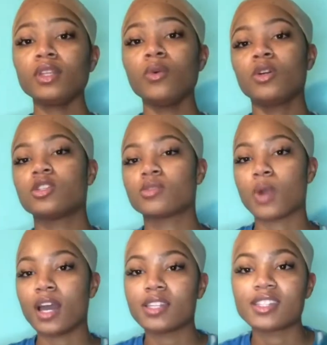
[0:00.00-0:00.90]
which is
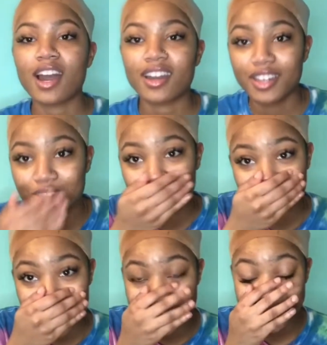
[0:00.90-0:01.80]
why it's not
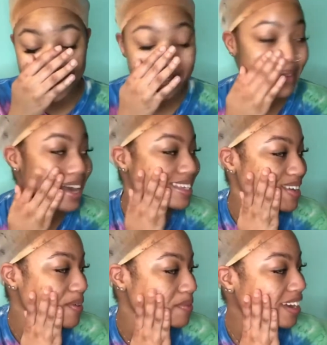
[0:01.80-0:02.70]
constructed the best.
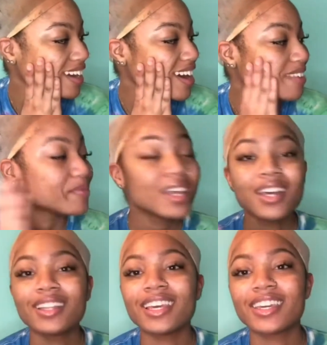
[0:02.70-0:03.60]
Oh my god.
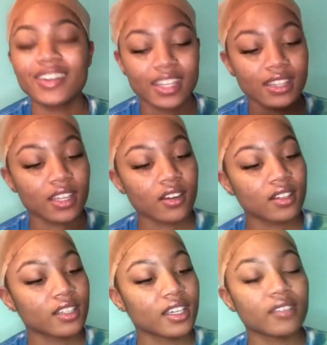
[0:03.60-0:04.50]
Like, you can
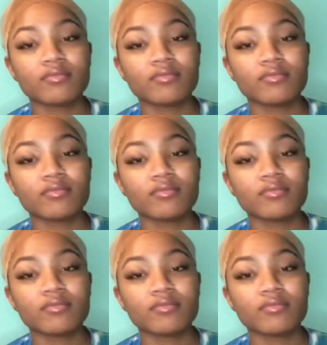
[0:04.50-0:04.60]
literally